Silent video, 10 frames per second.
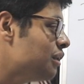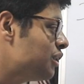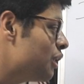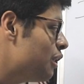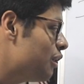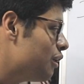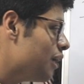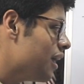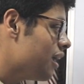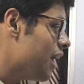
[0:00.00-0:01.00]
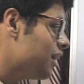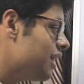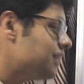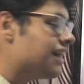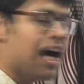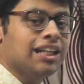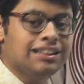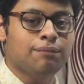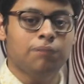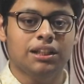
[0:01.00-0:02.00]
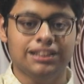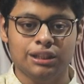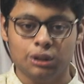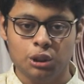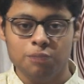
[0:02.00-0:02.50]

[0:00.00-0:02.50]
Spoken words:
you should at least ask the person